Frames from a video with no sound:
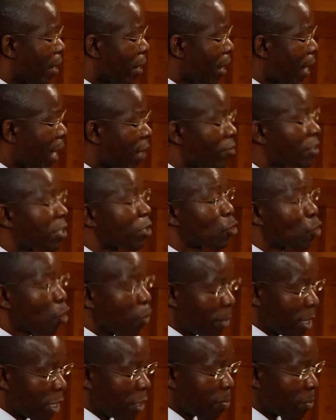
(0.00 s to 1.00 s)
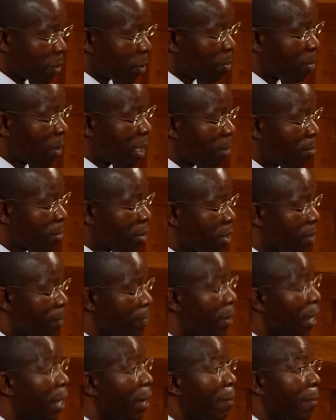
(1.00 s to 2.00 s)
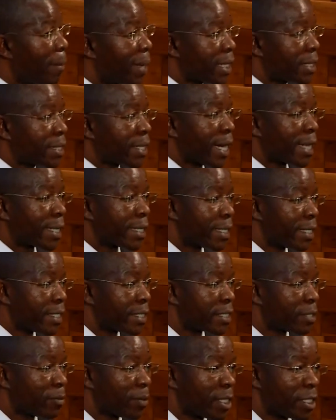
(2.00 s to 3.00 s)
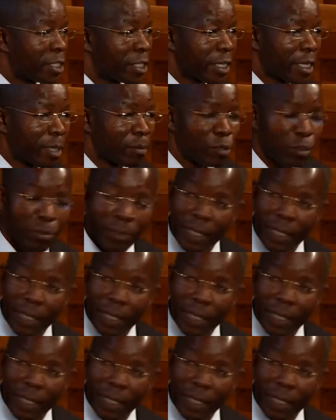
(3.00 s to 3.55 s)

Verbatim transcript: having so many problems. But at least when she came to